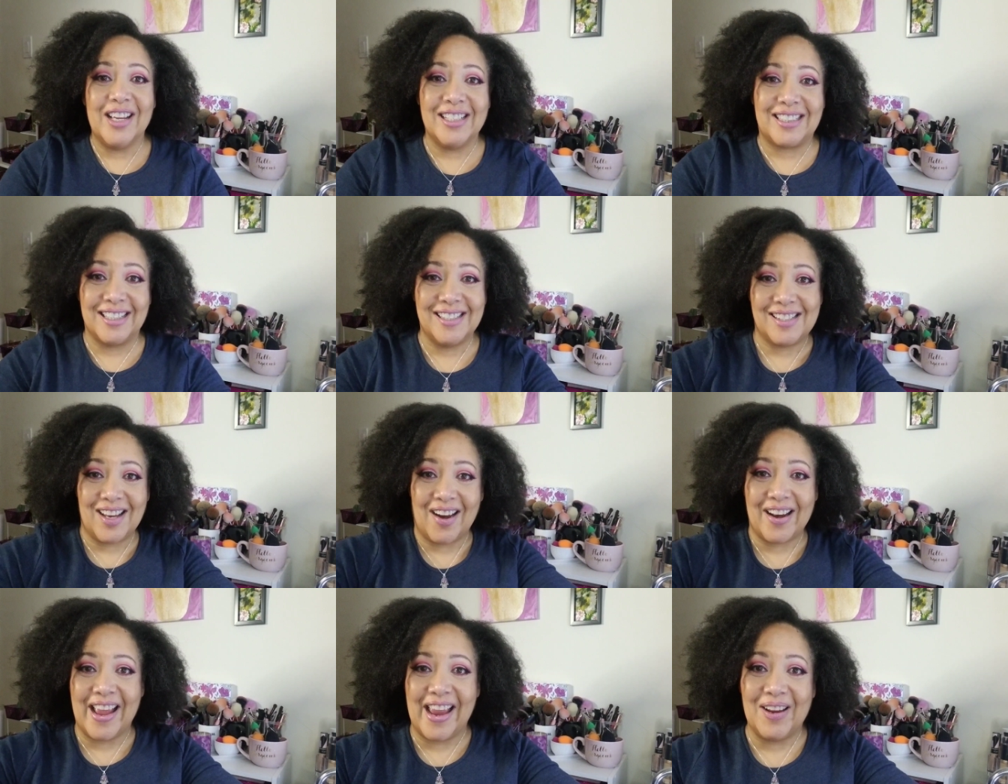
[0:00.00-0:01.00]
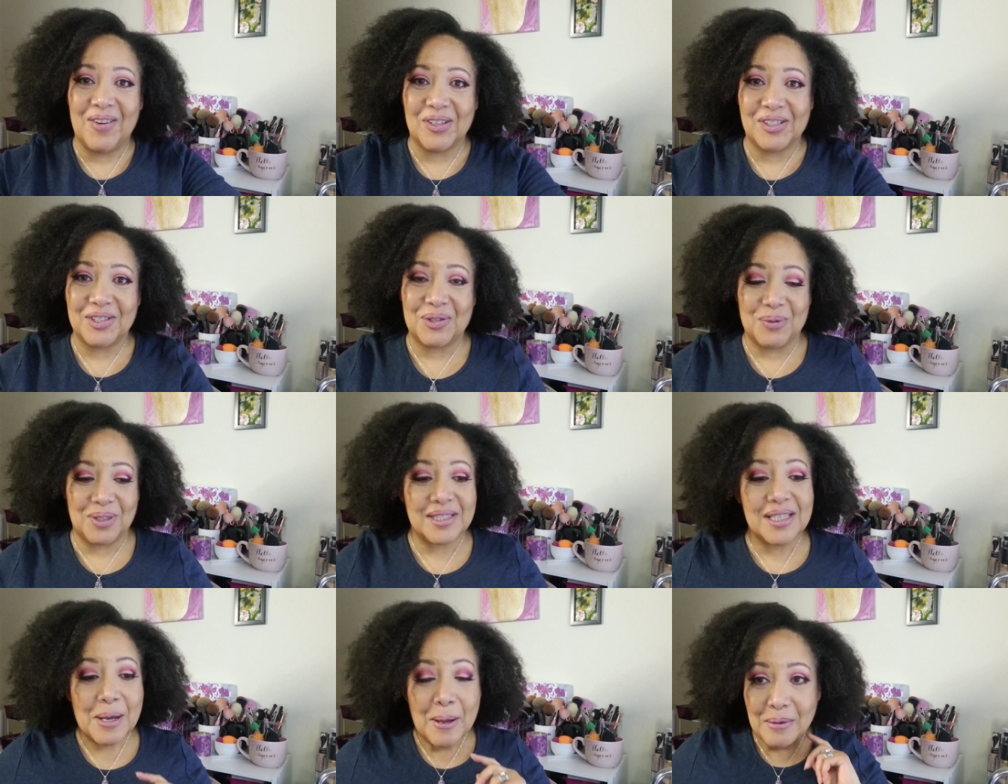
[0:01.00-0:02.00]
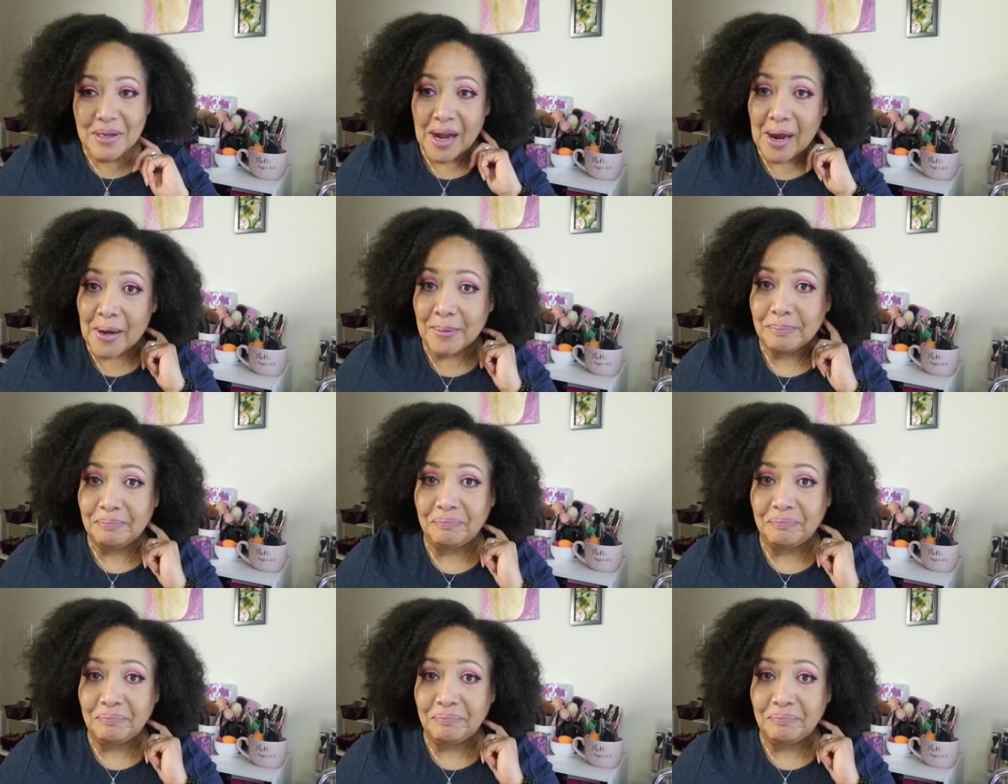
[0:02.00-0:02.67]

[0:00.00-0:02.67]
let's get started. Hey, gorgeous ones. Um,